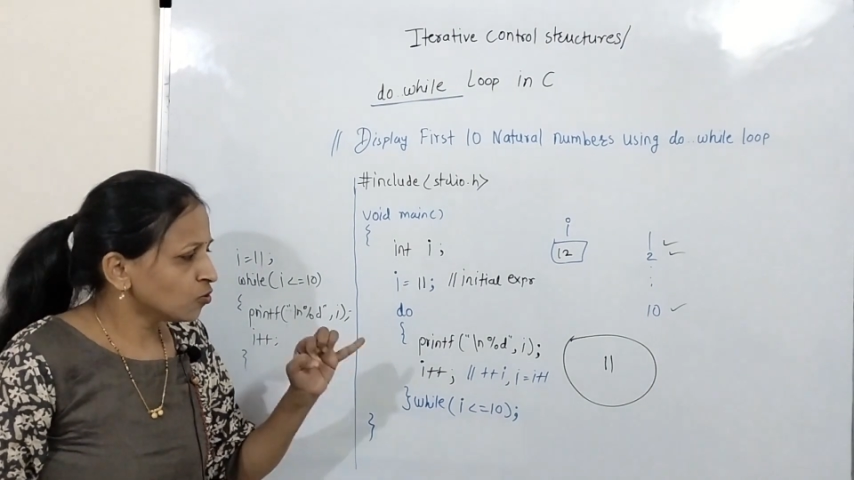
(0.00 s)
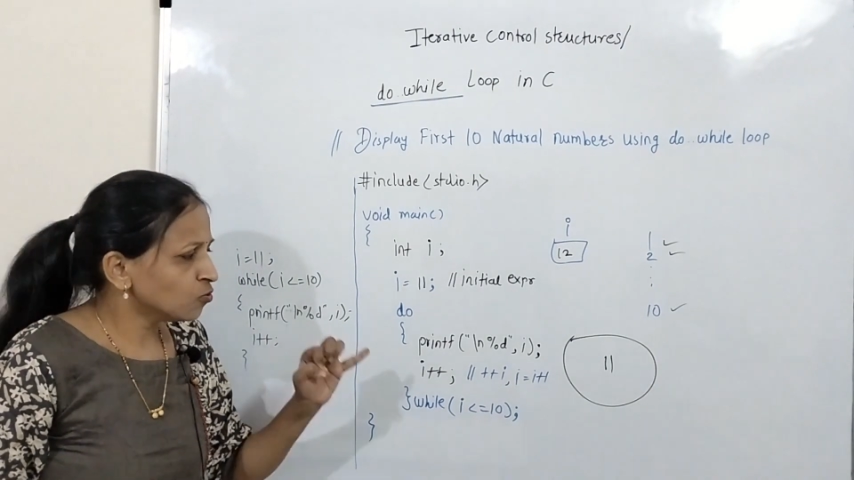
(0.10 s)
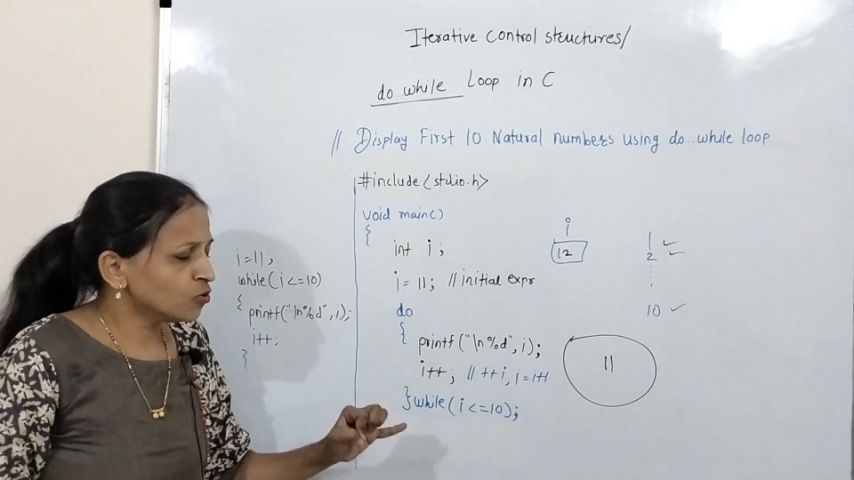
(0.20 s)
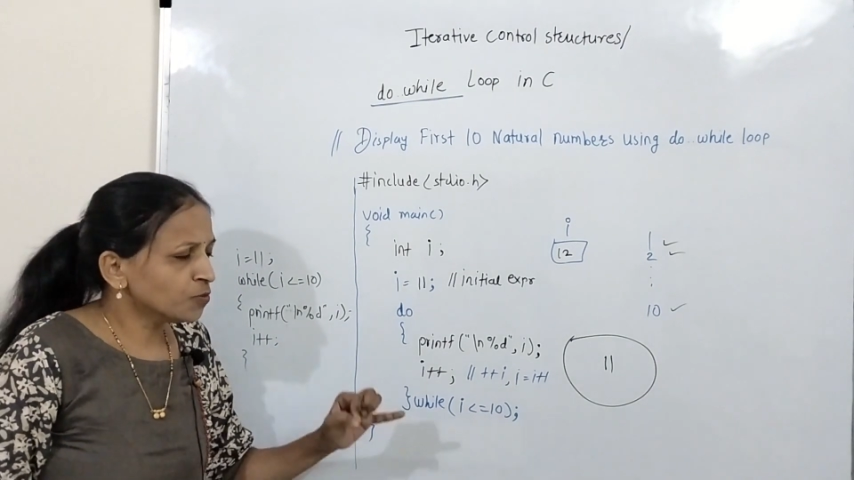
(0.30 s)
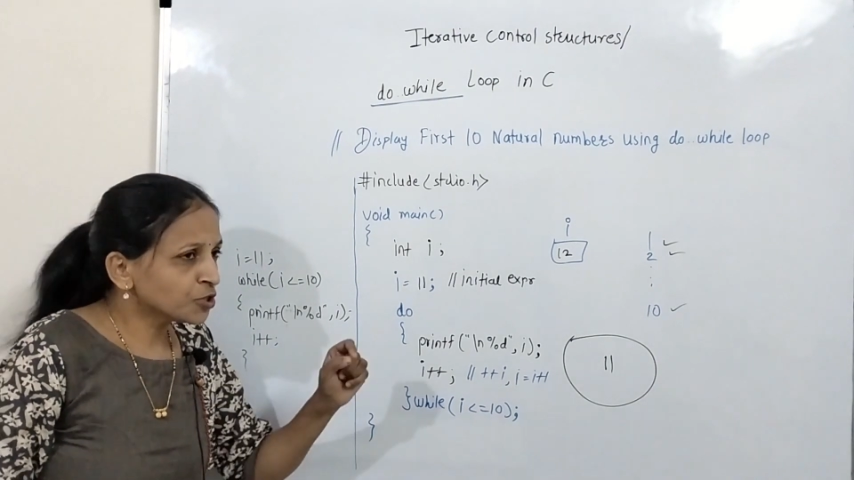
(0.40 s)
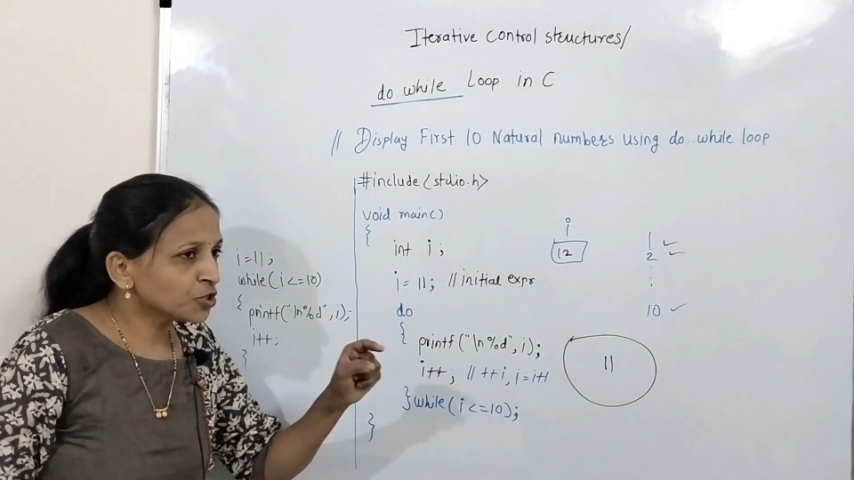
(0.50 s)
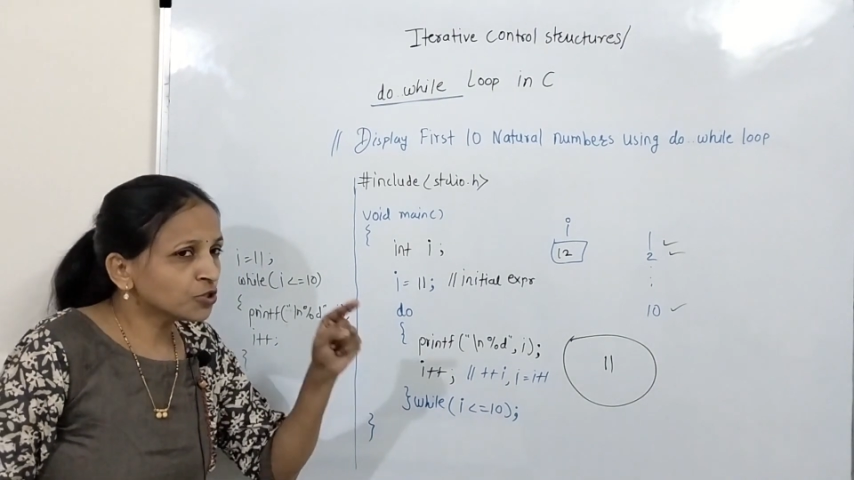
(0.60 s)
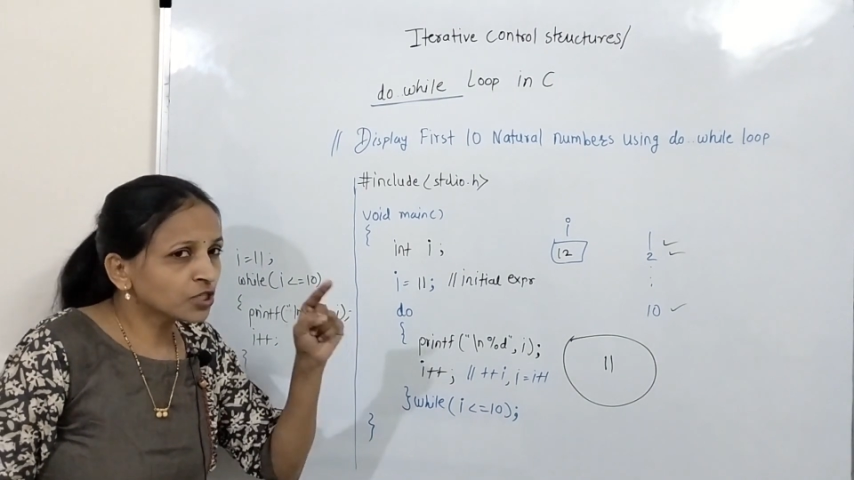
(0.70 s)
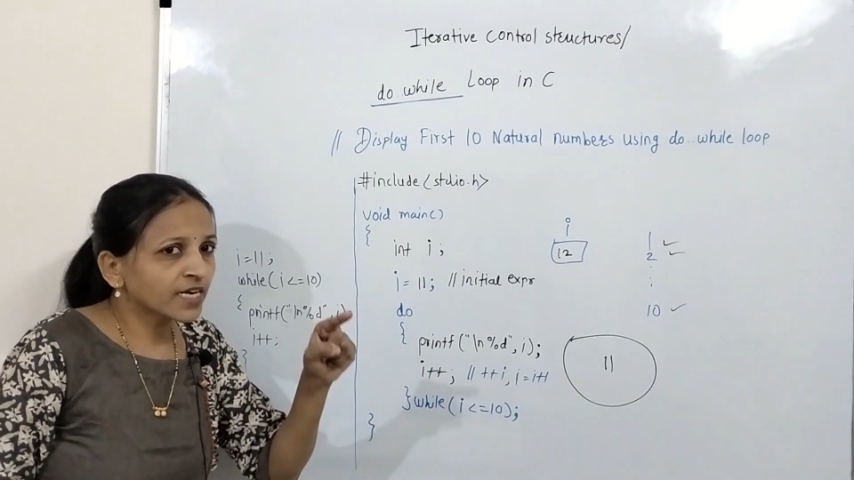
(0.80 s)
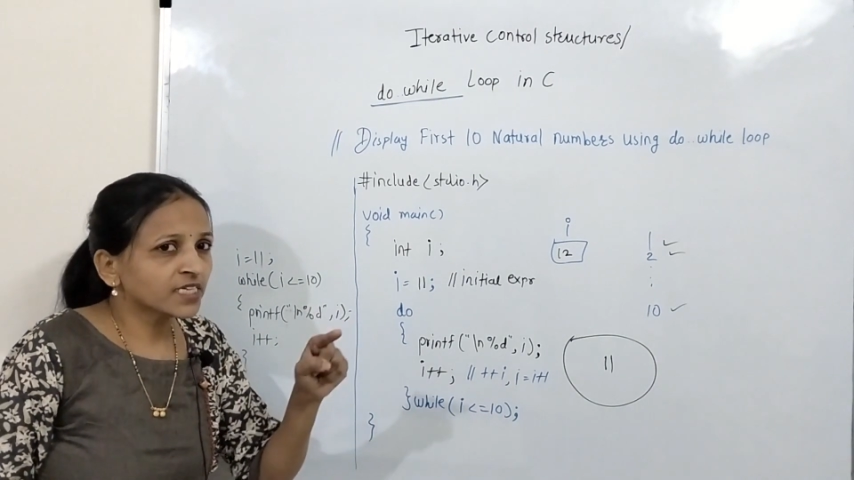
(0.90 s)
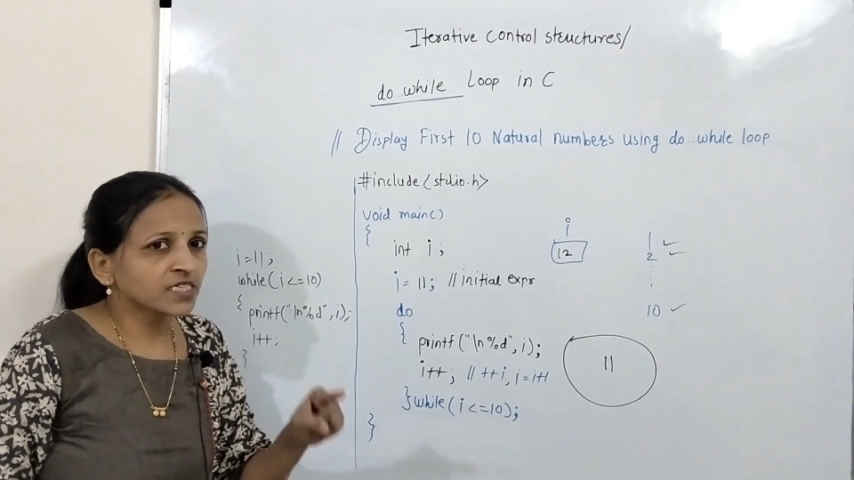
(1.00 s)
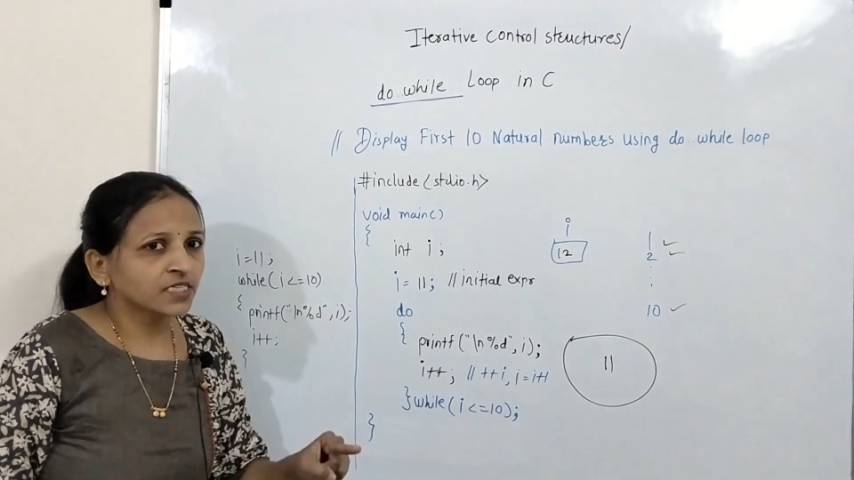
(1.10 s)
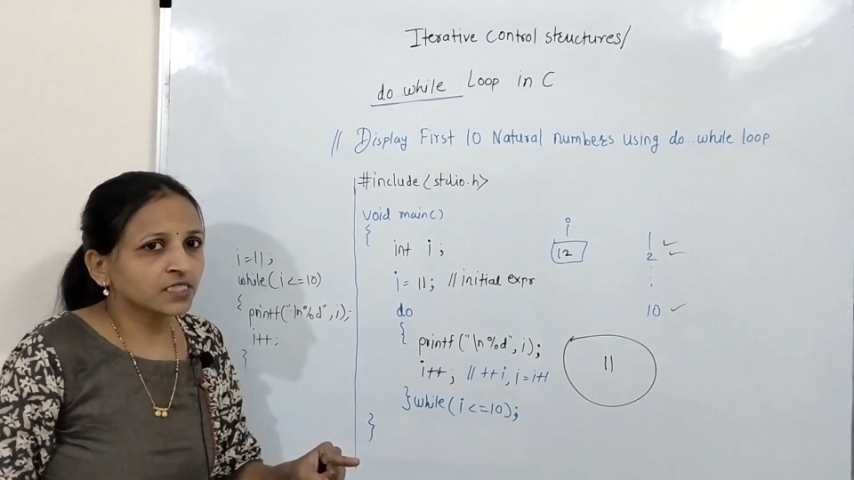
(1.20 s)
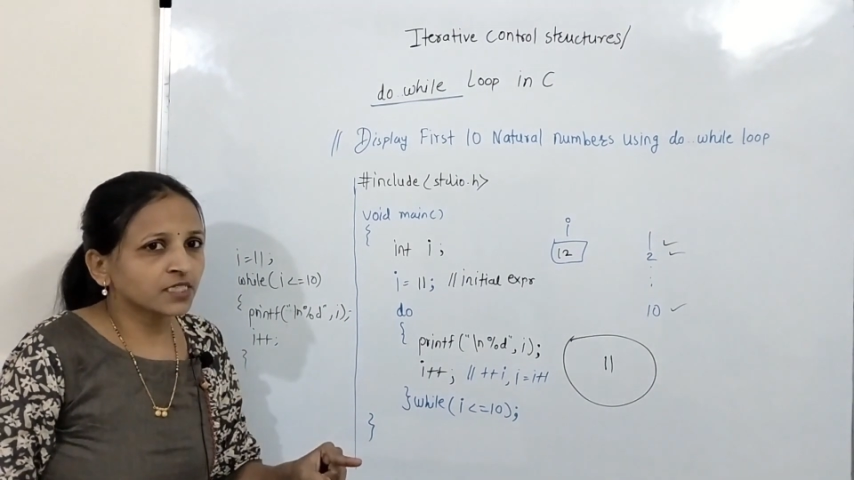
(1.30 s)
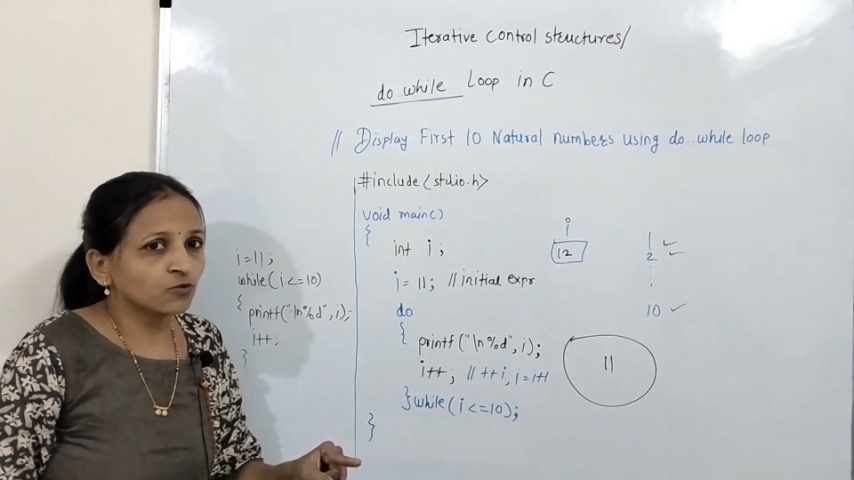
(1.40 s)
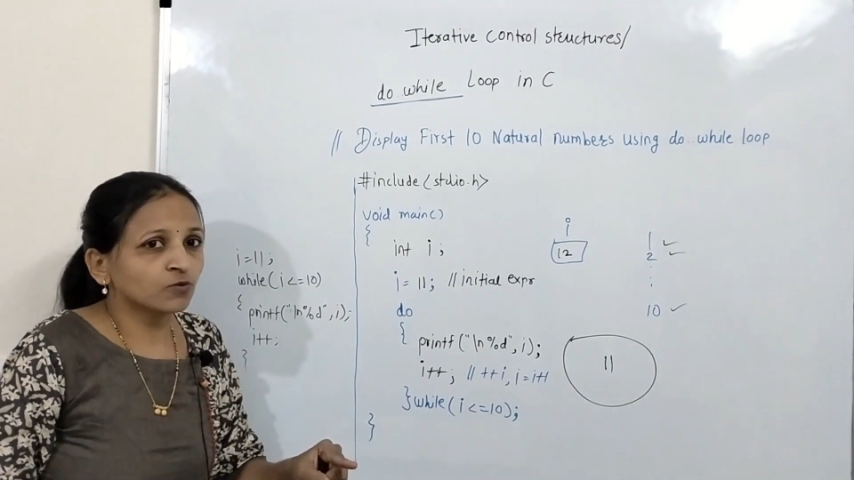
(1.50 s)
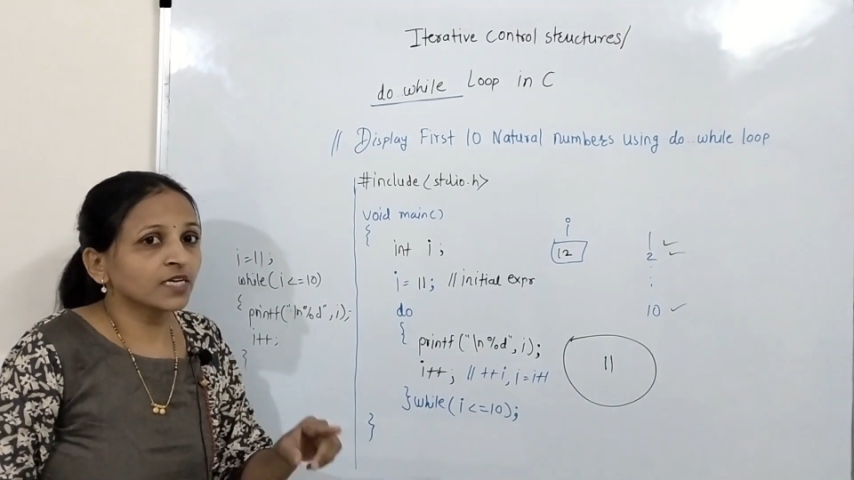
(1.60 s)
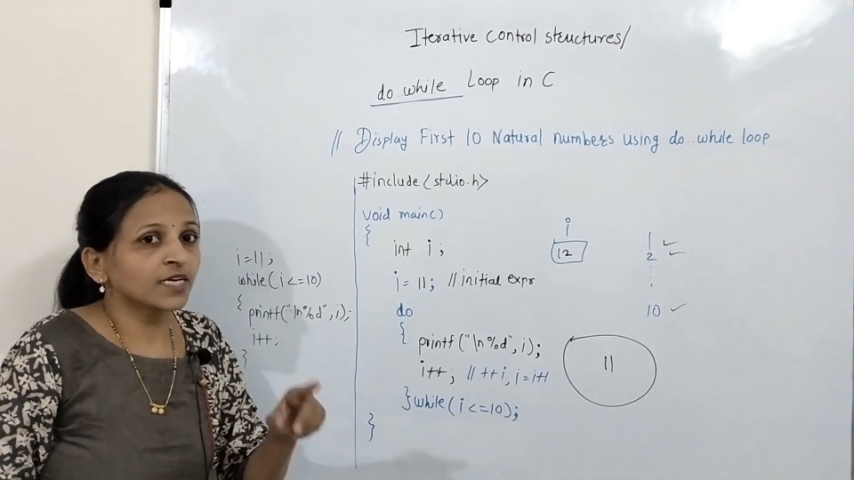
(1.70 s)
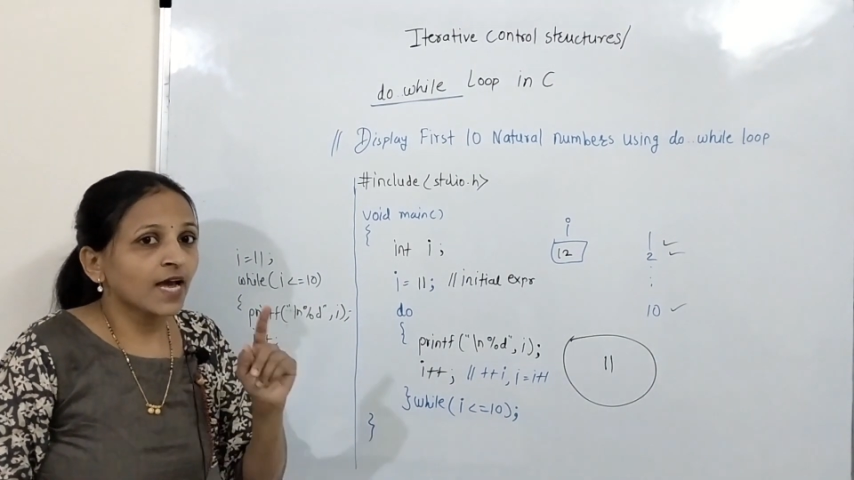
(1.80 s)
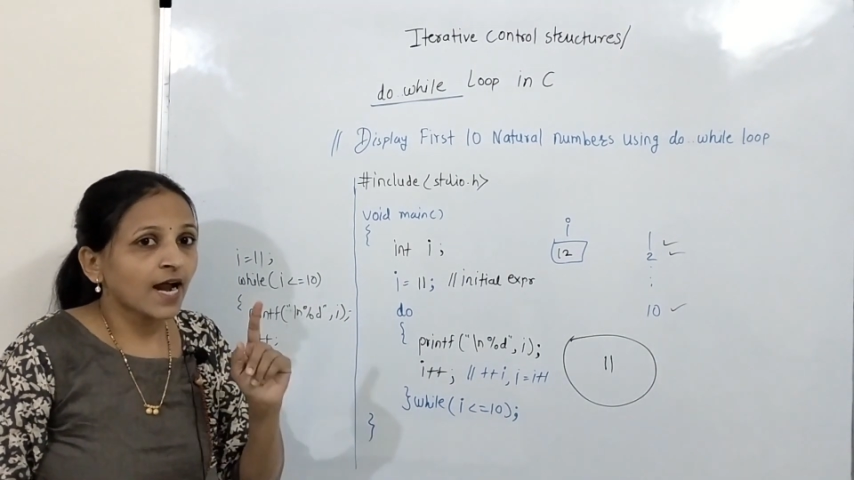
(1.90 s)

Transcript: loop should get executed